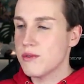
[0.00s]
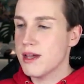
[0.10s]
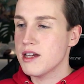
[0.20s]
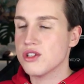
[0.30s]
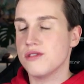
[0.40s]
my
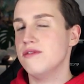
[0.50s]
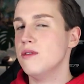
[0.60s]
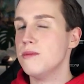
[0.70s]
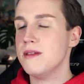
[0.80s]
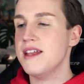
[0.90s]
initial
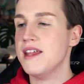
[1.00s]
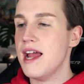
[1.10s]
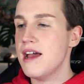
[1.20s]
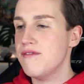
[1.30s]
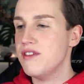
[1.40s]
floor plan that I
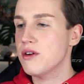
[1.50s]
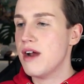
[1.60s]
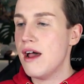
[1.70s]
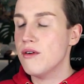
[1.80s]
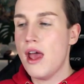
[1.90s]
had figured
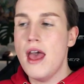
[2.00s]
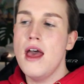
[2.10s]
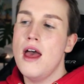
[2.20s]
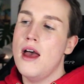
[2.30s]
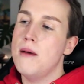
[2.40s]
out.
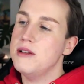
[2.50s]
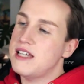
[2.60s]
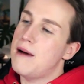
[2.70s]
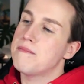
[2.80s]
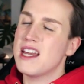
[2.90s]
But
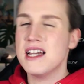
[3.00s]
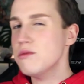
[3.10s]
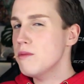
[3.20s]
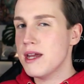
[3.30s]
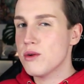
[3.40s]
yeah, I
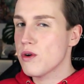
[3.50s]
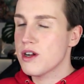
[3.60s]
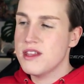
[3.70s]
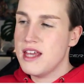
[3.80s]
guess we made it work in